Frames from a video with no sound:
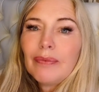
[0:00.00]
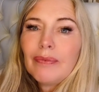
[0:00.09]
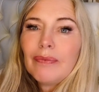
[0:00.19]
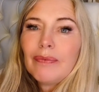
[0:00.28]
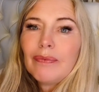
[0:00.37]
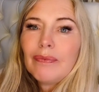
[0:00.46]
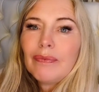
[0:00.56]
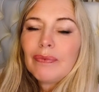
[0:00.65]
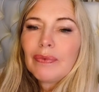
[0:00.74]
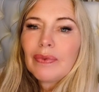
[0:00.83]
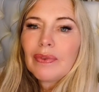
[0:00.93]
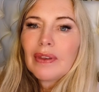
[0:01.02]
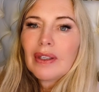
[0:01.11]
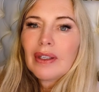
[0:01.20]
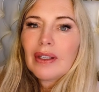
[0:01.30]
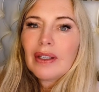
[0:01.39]

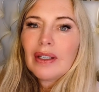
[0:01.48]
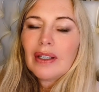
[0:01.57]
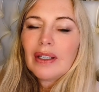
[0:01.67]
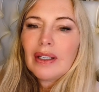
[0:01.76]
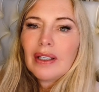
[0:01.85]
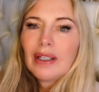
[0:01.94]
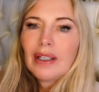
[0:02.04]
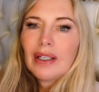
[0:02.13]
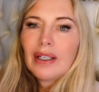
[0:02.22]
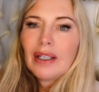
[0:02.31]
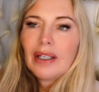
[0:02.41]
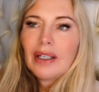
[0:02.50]
Nobody speaks.